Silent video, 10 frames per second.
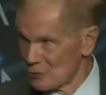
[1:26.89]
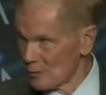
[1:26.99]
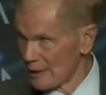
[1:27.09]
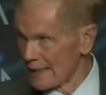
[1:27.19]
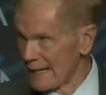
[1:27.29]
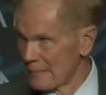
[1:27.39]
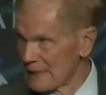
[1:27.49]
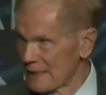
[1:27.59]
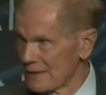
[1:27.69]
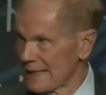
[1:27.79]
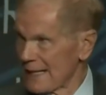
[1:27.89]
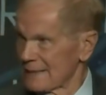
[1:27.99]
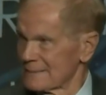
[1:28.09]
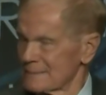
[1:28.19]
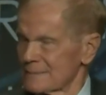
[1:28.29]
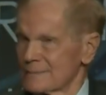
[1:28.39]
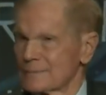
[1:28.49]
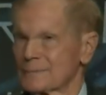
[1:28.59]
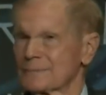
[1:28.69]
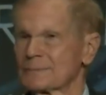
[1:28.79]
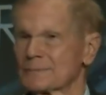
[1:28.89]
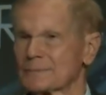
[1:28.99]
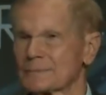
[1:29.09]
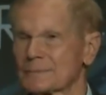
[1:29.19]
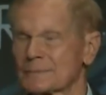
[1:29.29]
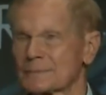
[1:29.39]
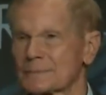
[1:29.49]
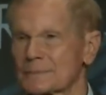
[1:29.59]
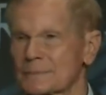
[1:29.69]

You want to comment on that? Yeah, look, I mean, I'm happy to.